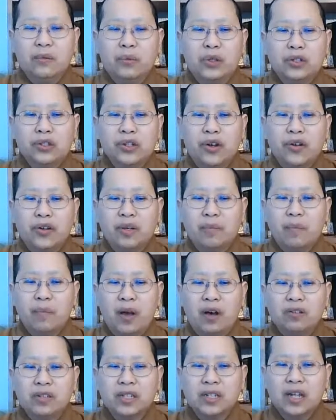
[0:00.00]
we talk
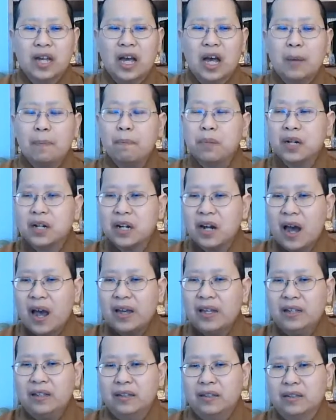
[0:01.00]
about
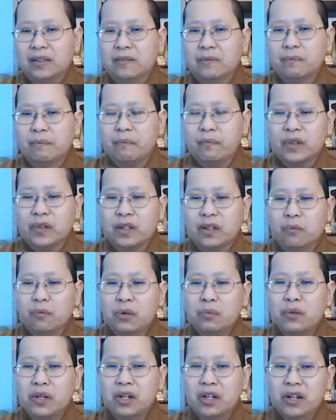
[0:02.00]
applying
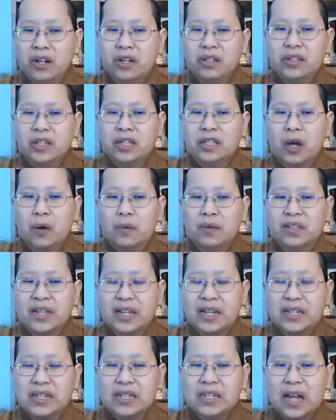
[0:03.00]
what we learn in our
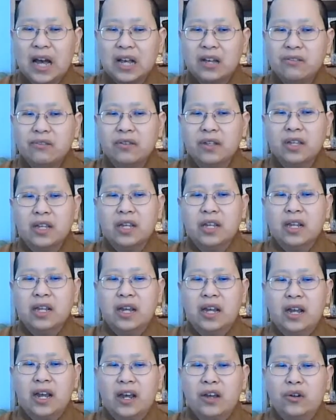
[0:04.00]
daily life,
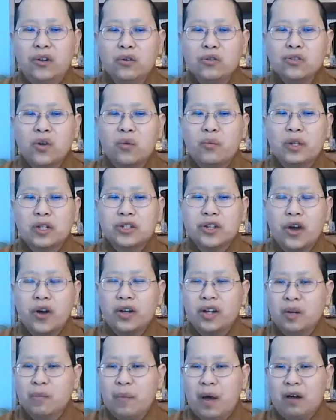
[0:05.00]
and also we
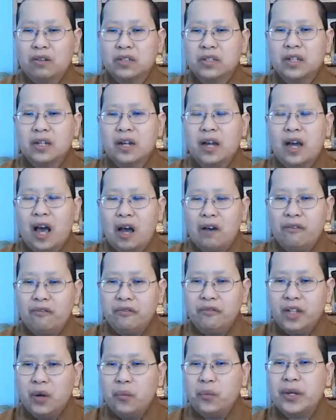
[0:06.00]
talk about
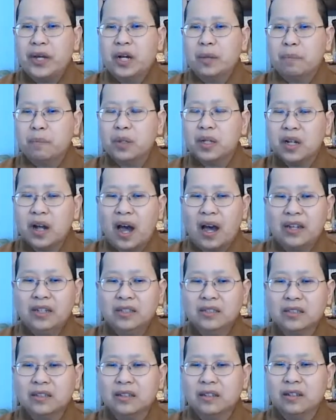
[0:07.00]
after we
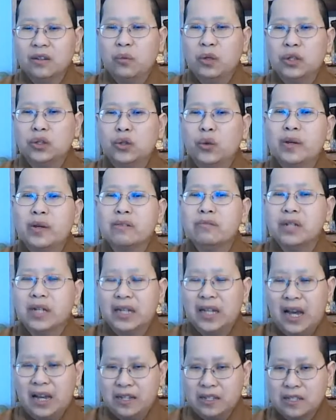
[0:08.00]
applied, what do we
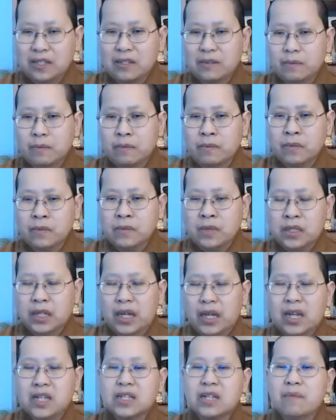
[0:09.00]
realize?
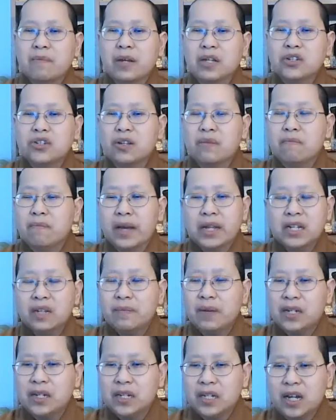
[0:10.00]
As I mentioned
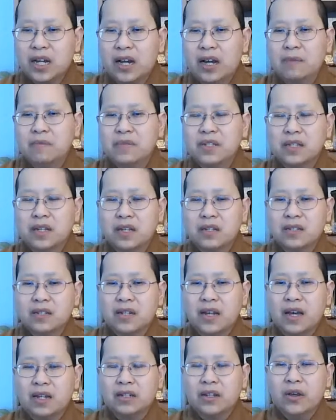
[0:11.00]
many times, is
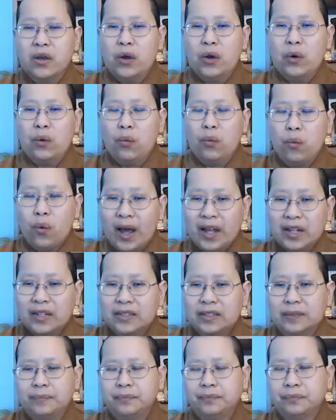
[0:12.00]
that
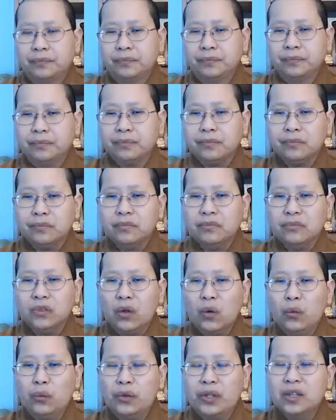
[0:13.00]
when
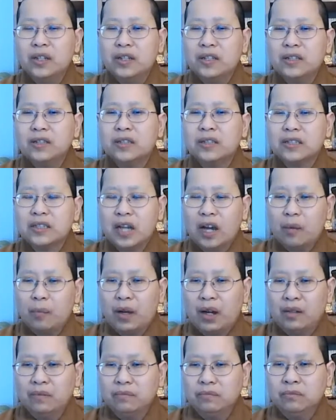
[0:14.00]
we learn the
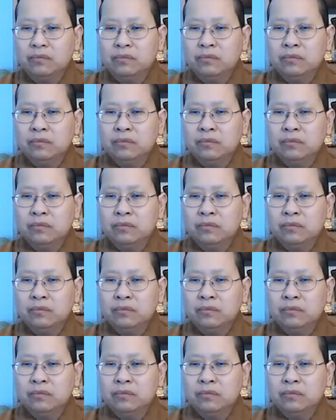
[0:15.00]
Dharma,